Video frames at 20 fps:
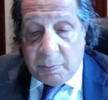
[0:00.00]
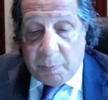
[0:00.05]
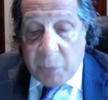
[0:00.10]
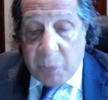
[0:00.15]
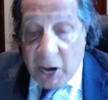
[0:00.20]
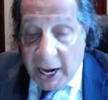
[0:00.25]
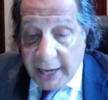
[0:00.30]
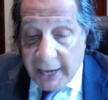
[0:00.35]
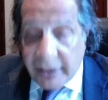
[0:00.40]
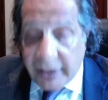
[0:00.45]

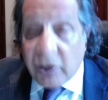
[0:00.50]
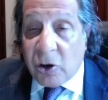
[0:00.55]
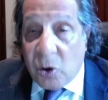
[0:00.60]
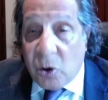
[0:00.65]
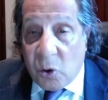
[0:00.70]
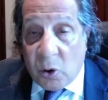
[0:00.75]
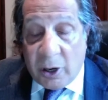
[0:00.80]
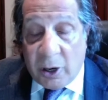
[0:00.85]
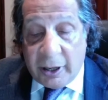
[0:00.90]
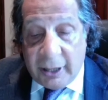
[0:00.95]
by the
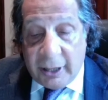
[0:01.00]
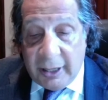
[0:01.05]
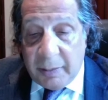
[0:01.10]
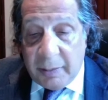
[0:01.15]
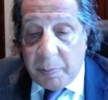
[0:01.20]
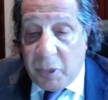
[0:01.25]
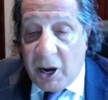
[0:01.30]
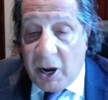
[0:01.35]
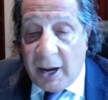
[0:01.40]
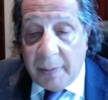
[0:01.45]
court in
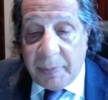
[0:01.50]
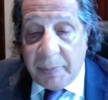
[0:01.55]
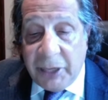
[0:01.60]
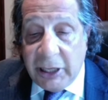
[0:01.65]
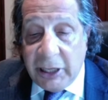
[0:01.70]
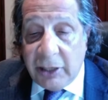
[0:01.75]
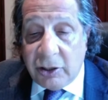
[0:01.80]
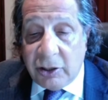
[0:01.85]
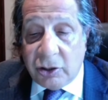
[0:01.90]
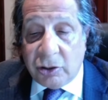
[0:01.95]
Palm
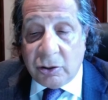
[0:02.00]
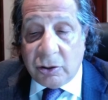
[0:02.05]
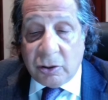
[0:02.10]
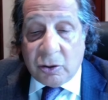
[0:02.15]
Beach